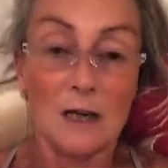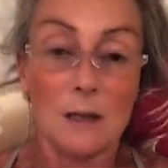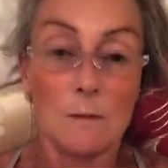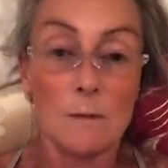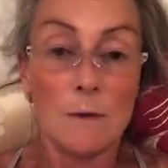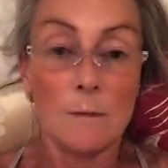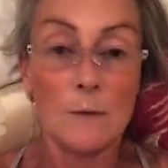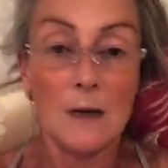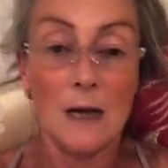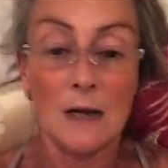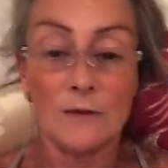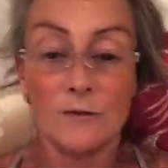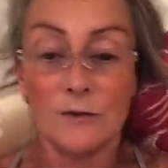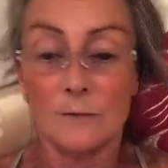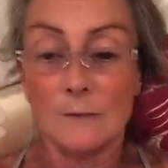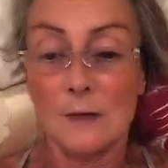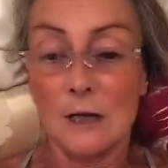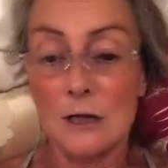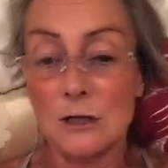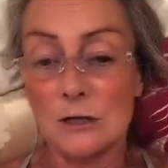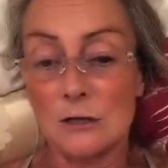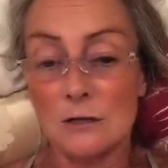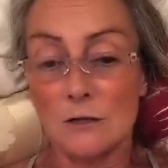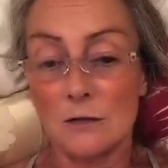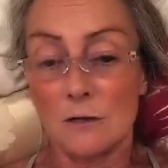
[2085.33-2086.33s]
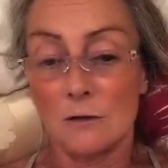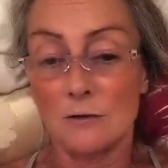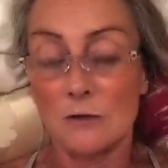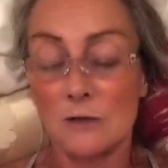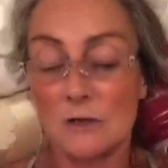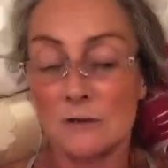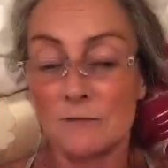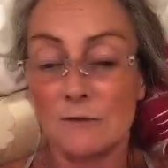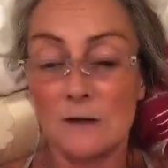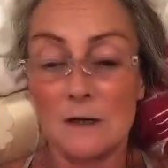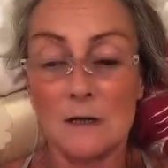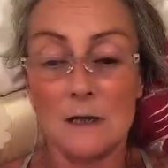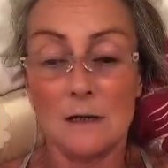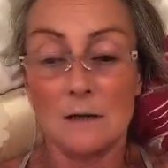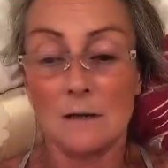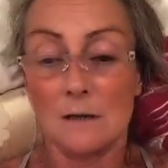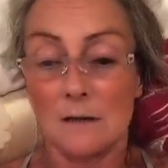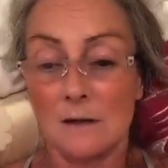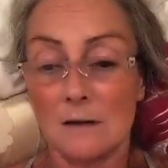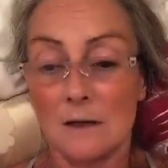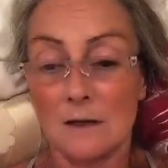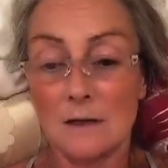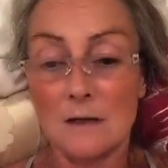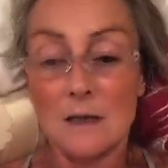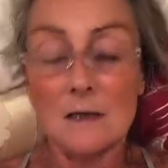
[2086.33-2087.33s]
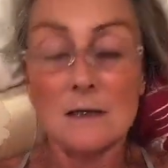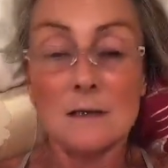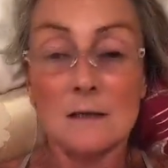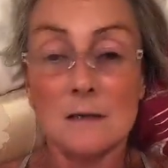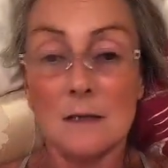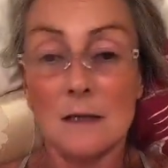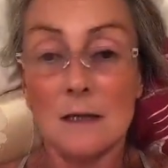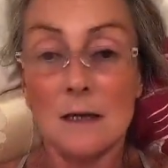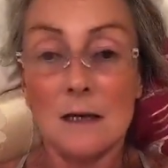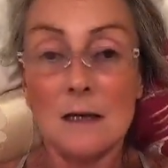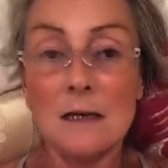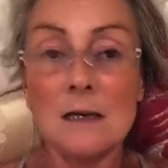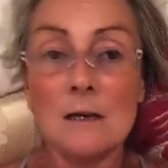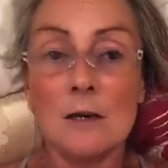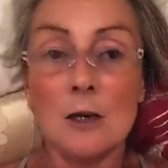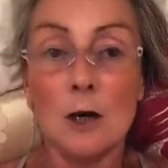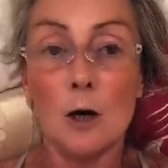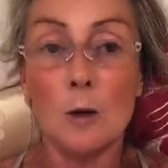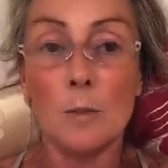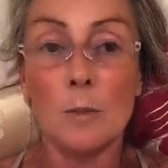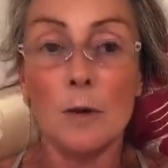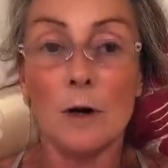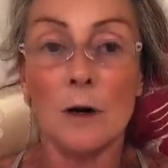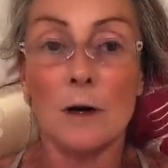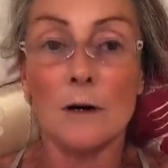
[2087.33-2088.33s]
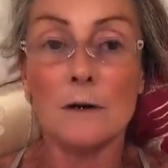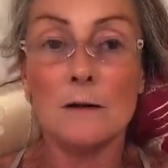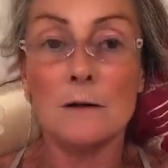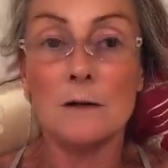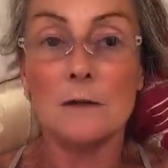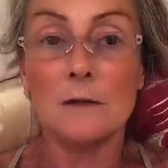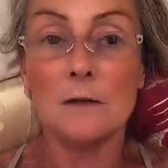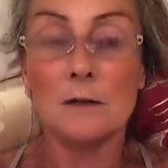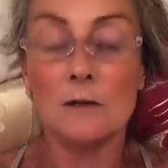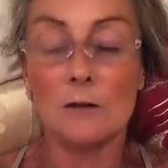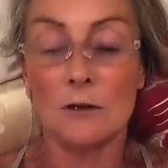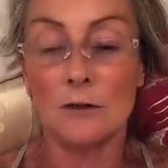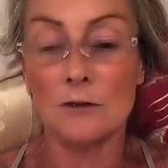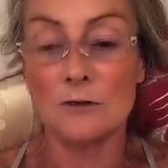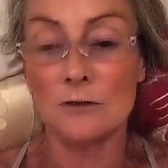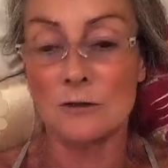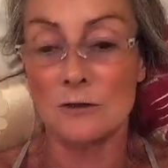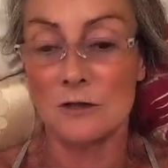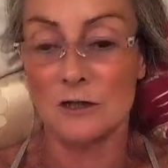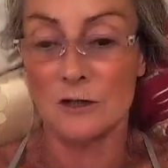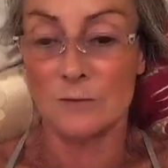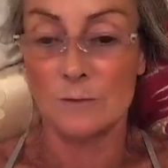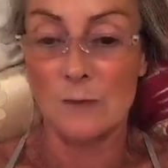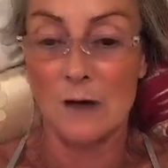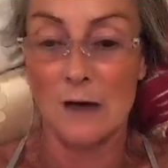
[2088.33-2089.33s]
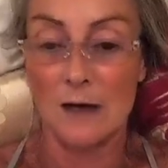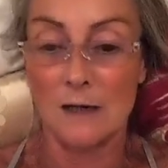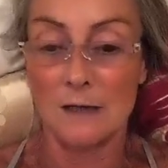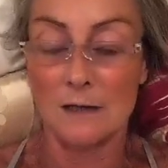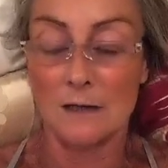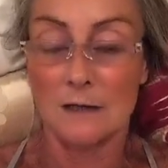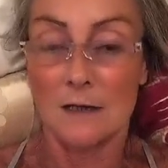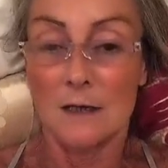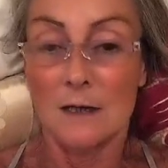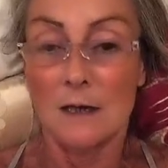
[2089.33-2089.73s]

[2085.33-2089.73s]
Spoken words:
Remember, affirmations are just feeding, it's the ego part, the conscious mind.